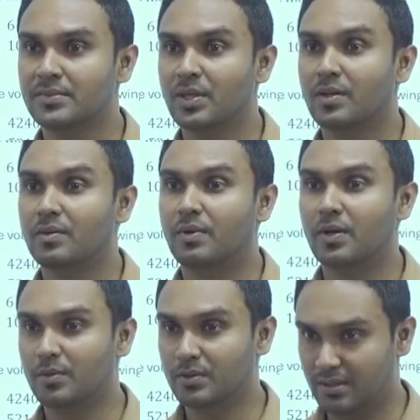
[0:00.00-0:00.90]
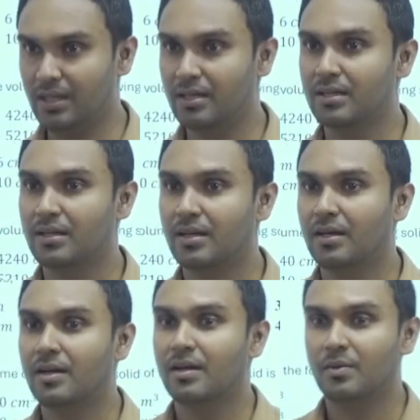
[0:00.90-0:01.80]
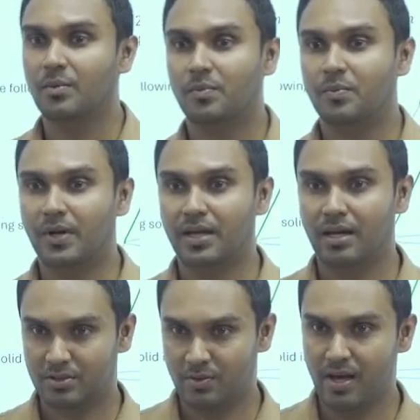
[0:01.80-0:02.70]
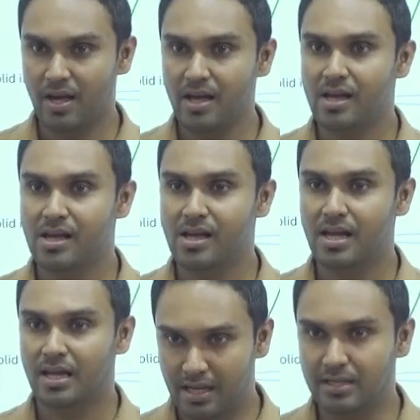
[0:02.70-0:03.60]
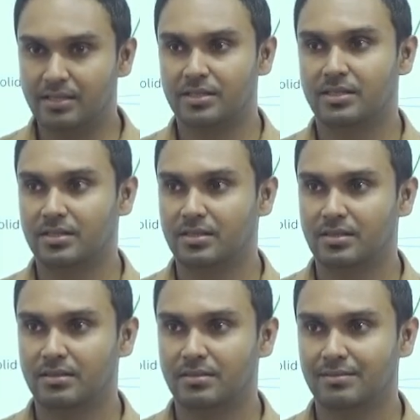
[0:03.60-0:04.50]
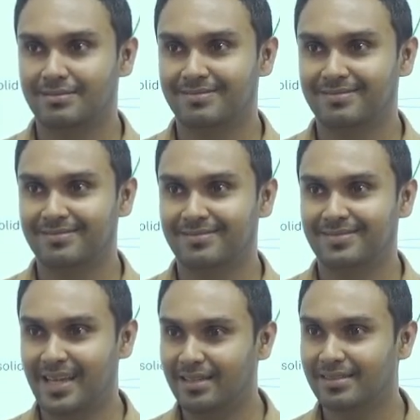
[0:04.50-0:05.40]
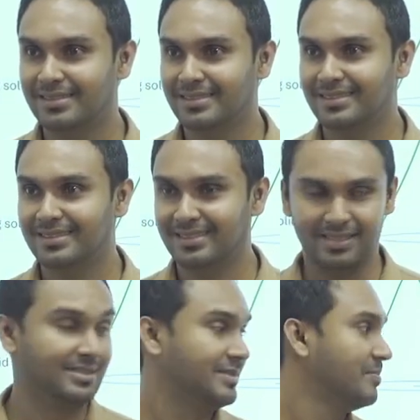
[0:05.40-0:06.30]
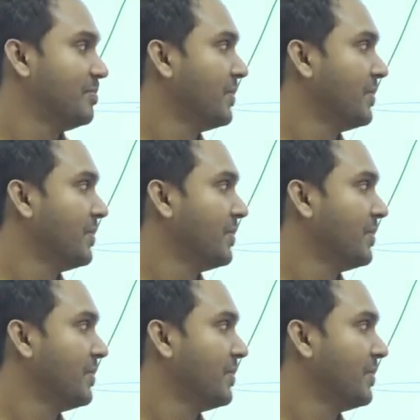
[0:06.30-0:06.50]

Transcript: 1/3 pi r square h. Yeah? Yes. That